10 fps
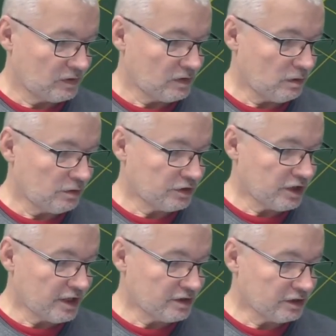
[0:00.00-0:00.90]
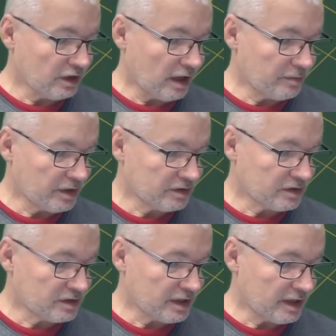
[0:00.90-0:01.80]
So we'll change the timing
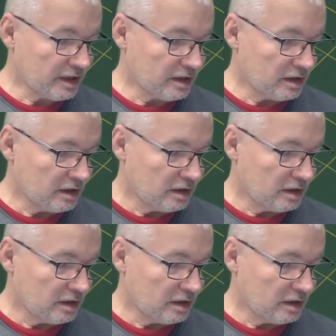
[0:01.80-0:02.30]
to say,